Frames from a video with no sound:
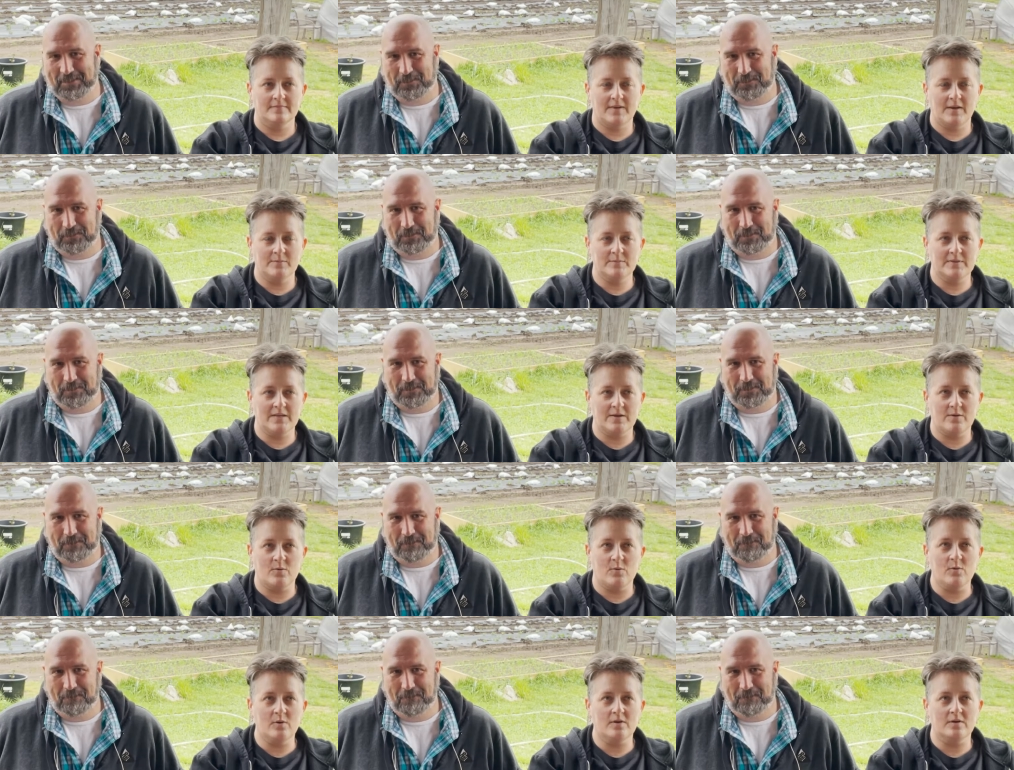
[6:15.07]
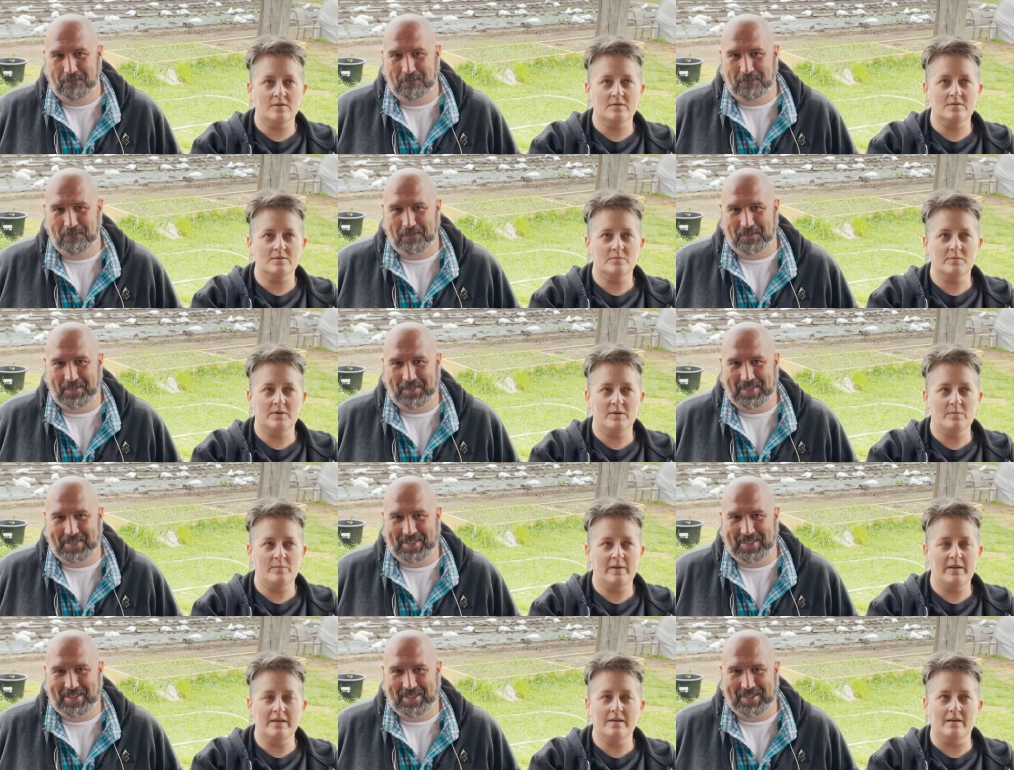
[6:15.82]
Speaker 1: I was like, quarters?
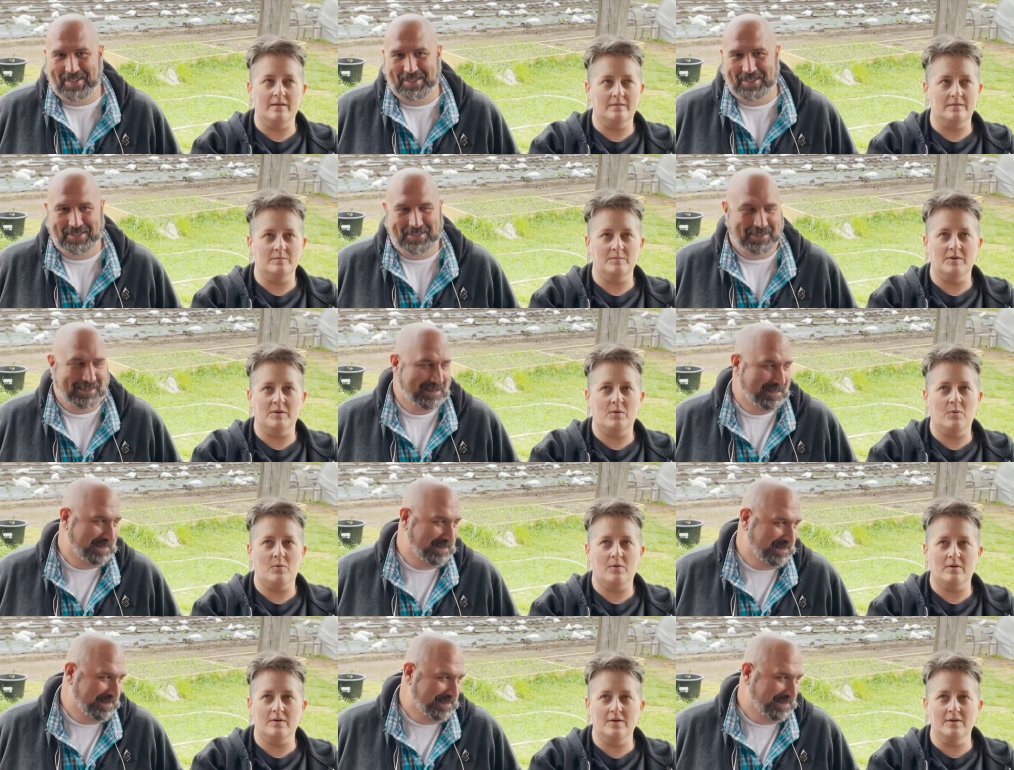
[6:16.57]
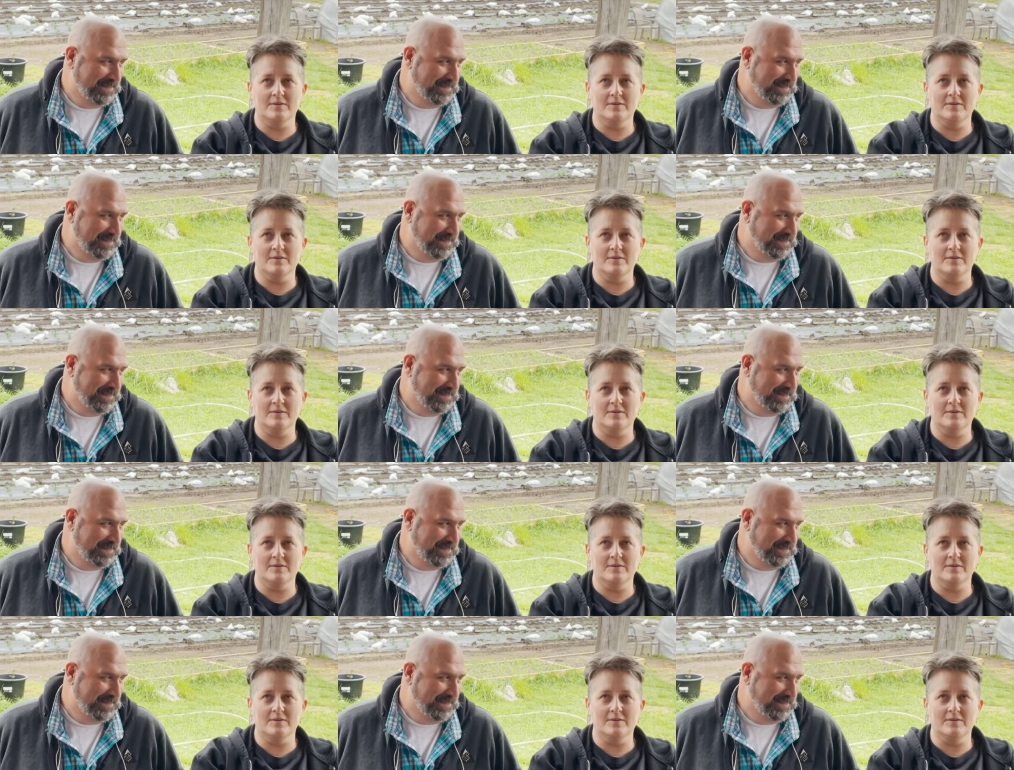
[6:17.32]
What do you mean cut them in quarters?